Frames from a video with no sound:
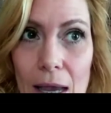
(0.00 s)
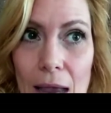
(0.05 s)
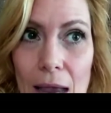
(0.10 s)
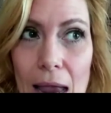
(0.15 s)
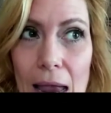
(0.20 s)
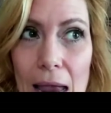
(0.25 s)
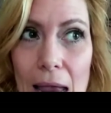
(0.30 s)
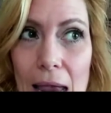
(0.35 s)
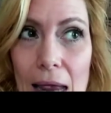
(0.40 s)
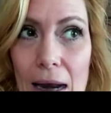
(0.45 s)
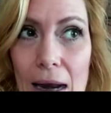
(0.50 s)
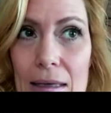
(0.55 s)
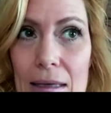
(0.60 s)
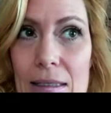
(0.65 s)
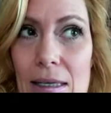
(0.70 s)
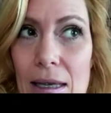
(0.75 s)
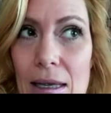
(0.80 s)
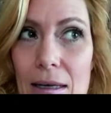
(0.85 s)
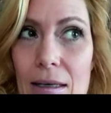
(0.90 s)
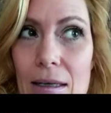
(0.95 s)
And I said,
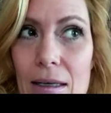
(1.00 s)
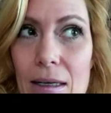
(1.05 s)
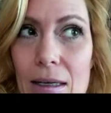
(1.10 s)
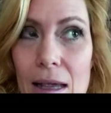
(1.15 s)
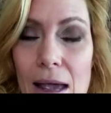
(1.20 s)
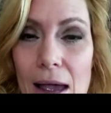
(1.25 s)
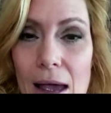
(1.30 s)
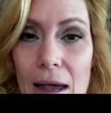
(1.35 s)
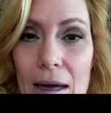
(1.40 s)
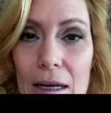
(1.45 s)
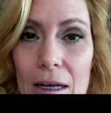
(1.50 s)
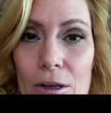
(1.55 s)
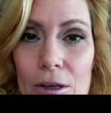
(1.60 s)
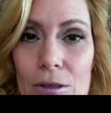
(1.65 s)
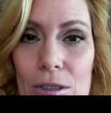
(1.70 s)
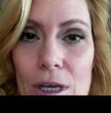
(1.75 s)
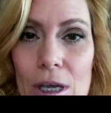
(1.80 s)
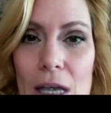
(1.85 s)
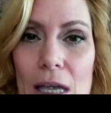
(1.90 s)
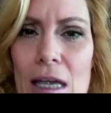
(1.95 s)
yeah. And he goes,
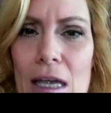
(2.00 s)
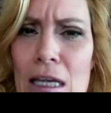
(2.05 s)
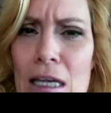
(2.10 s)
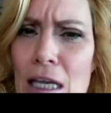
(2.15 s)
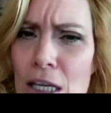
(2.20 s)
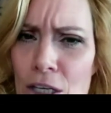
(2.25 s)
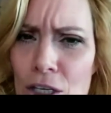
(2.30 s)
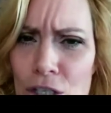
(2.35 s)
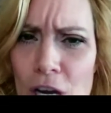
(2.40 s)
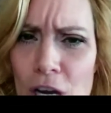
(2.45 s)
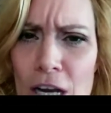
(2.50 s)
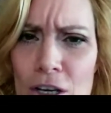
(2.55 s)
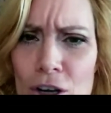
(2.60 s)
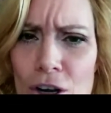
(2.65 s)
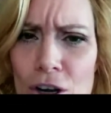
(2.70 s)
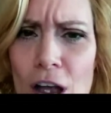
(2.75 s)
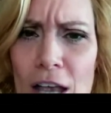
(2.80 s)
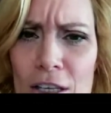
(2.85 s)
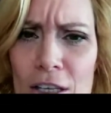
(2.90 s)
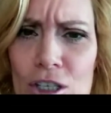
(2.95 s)
can you change your
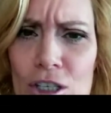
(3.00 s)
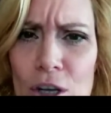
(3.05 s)
costume?